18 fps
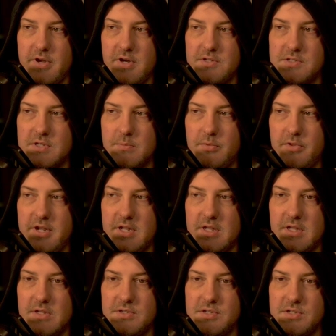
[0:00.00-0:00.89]
Players
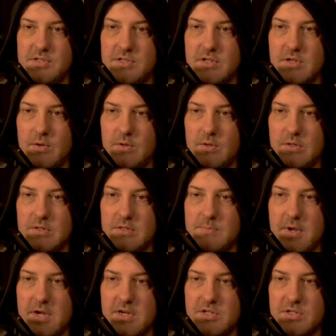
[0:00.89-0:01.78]
complaining it's just the
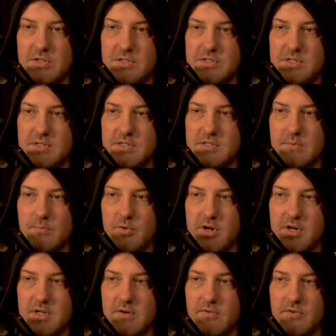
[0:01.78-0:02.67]
old specialist system
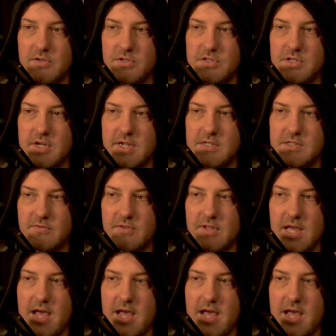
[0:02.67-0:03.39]
wearing different shades